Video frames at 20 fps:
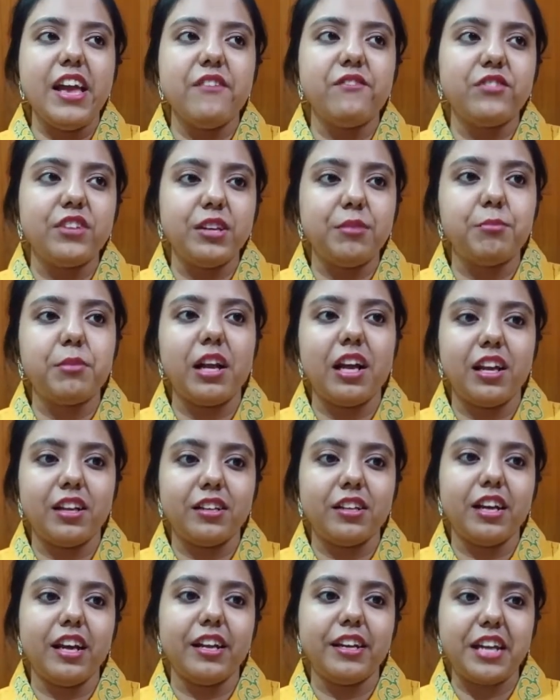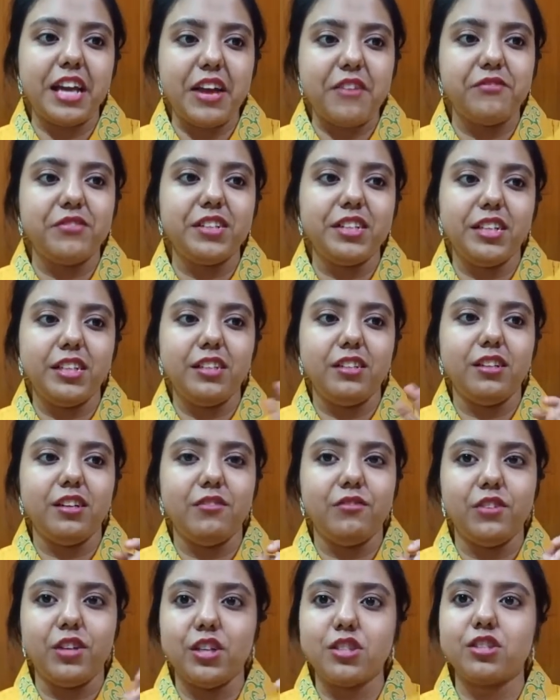Every brand and every
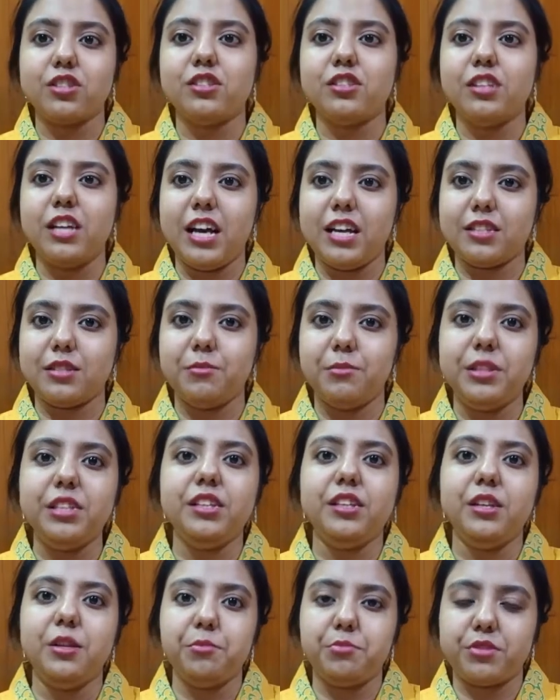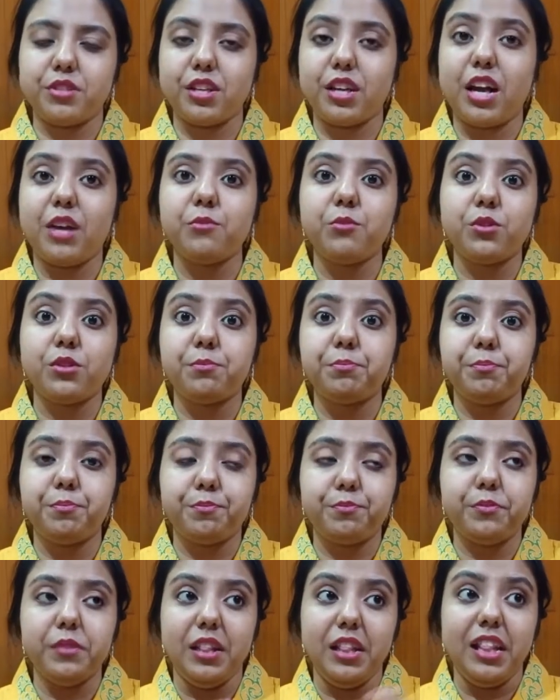version has a mini lipstick. I would
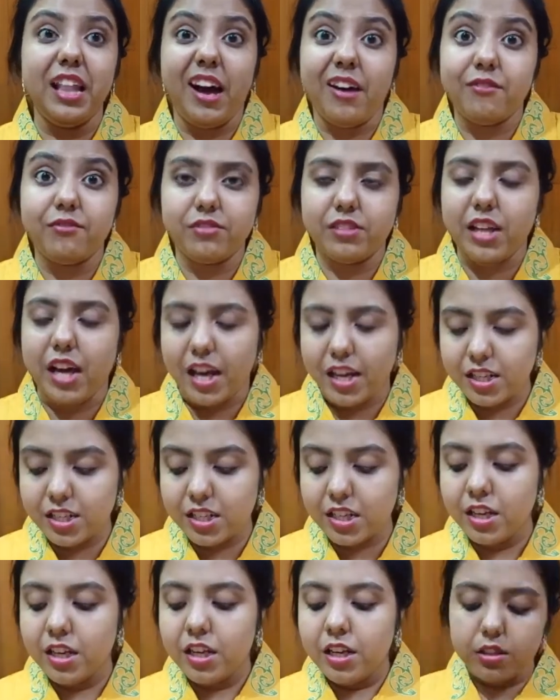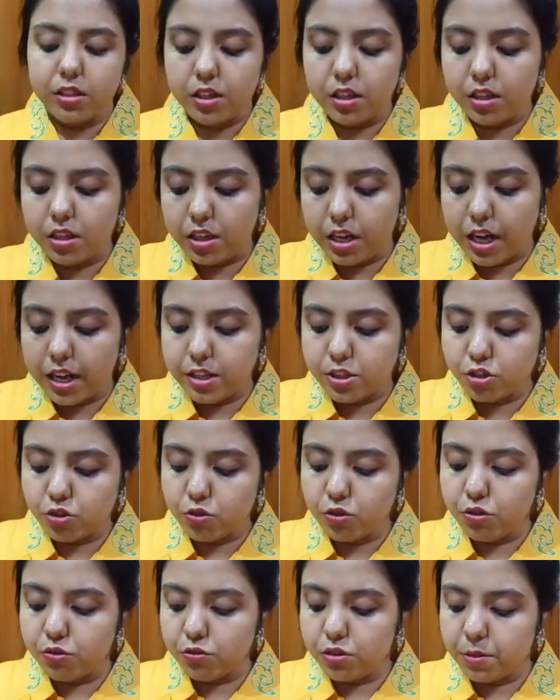love that. I'll
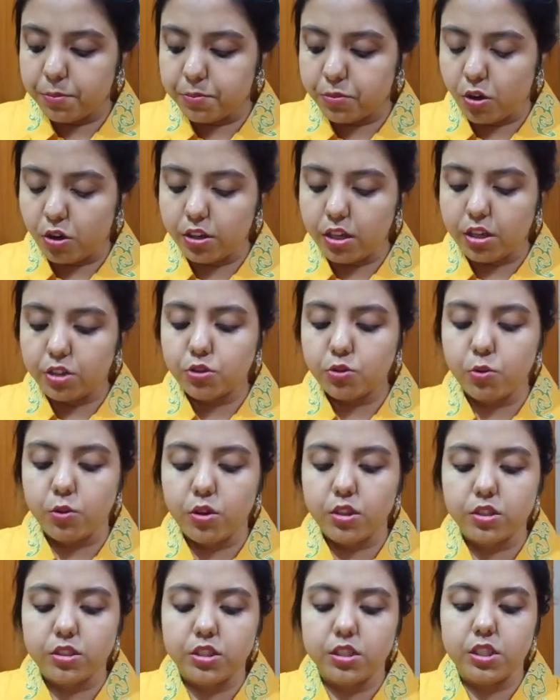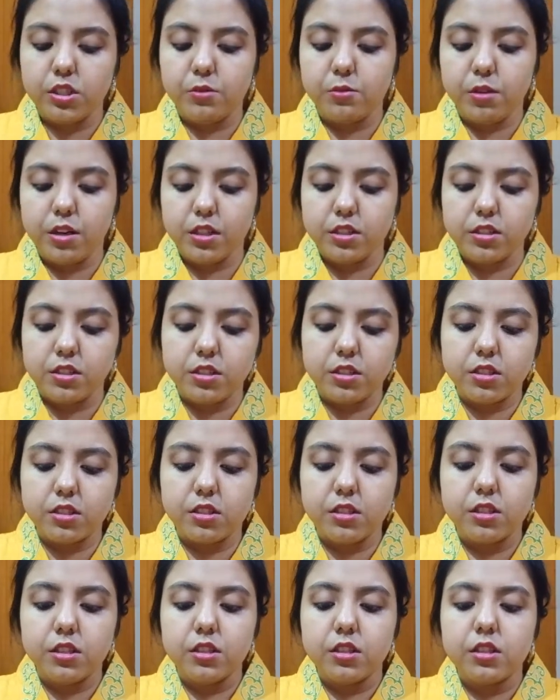show you the product quantity once.
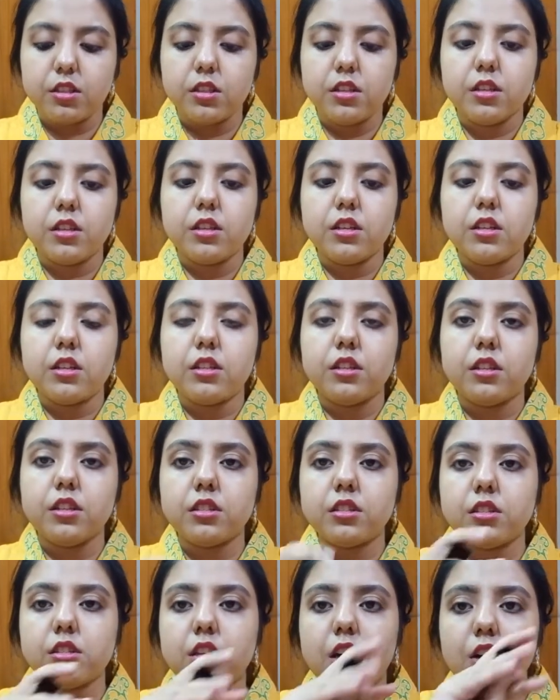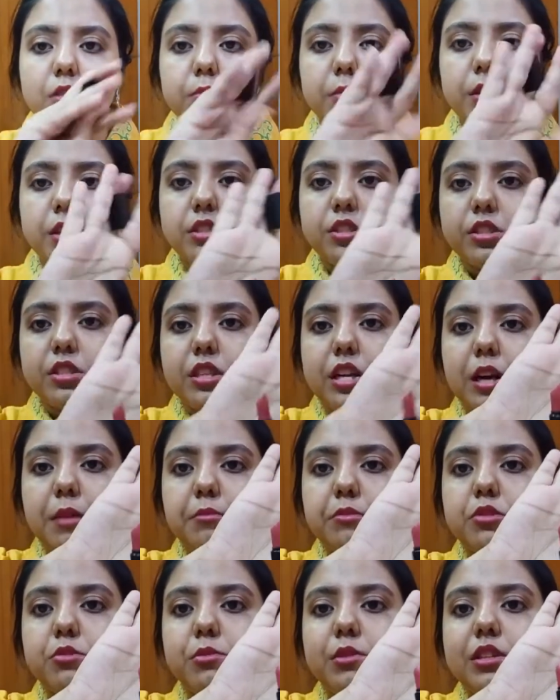This is how much it
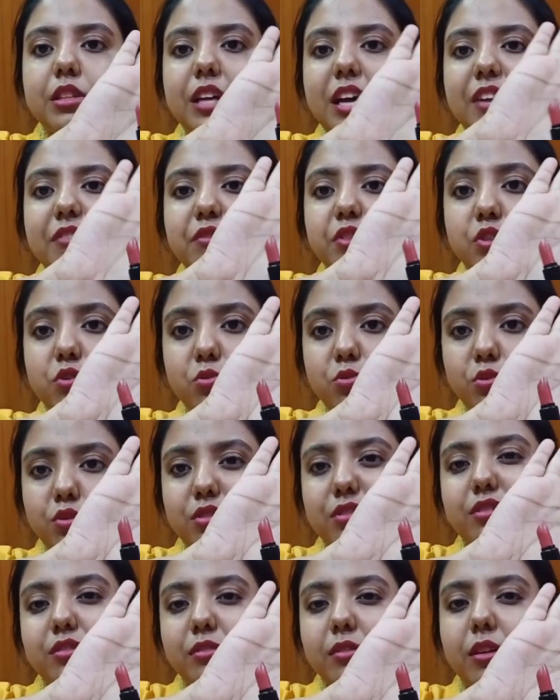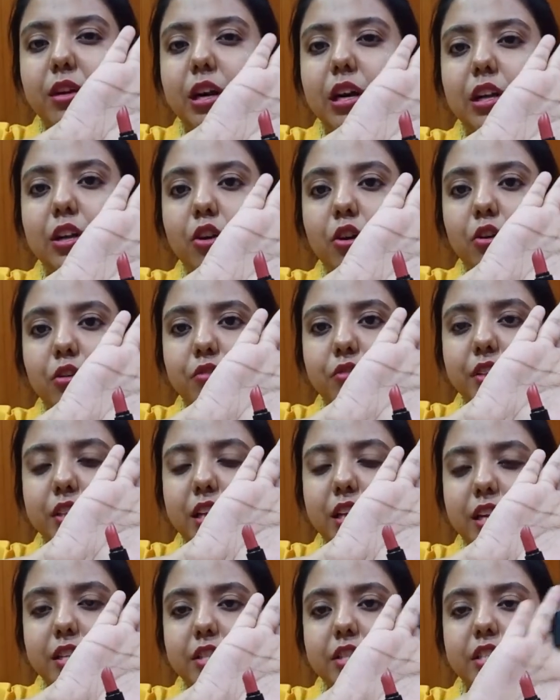comes with. I have used a lot of
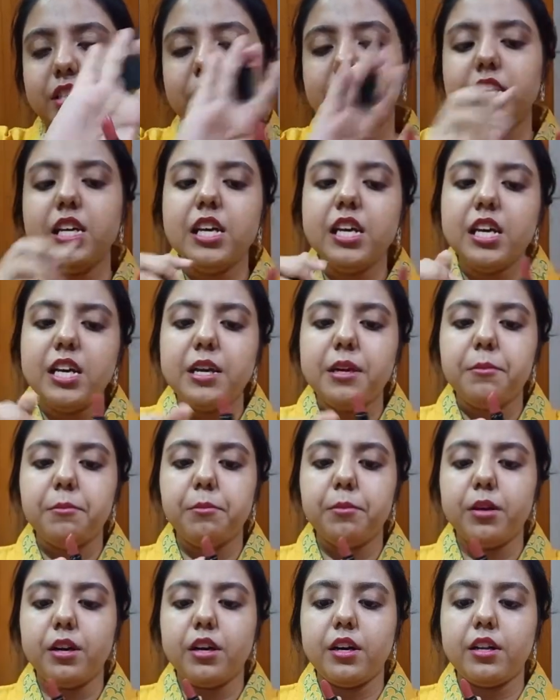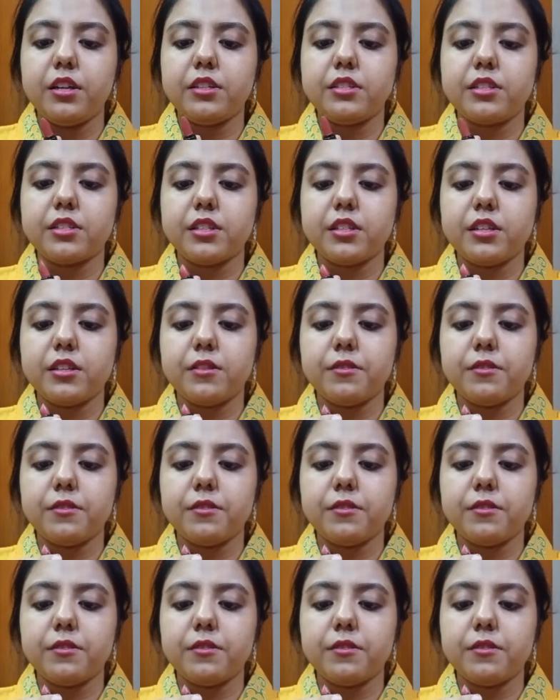it actually, but